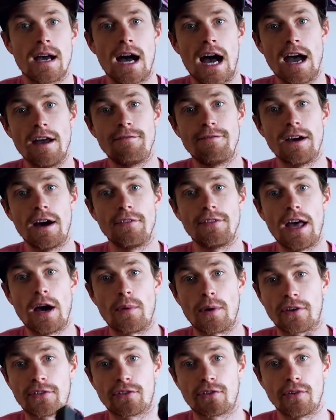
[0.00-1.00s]
I found that
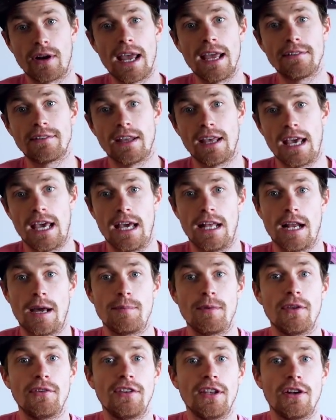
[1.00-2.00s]
works great, and I'm
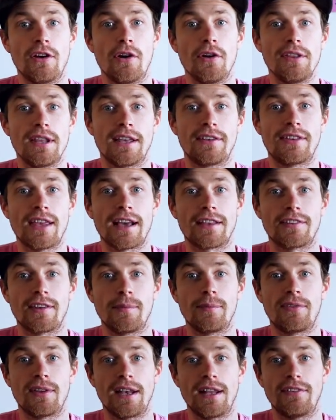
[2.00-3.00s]
using all the exact
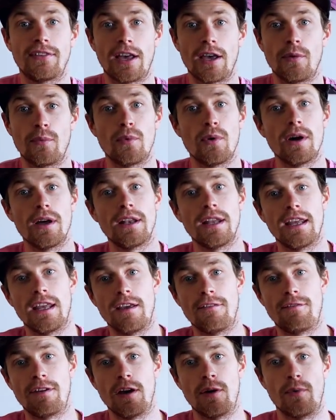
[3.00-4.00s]
same settings I would
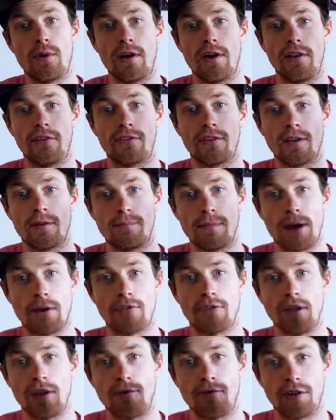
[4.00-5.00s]
if it was
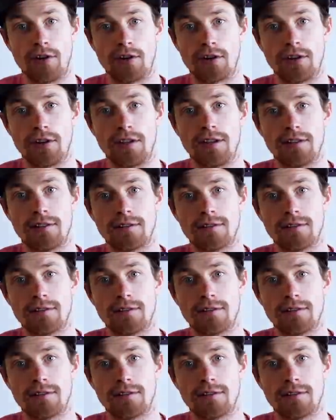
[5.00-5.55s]
mounted vertically.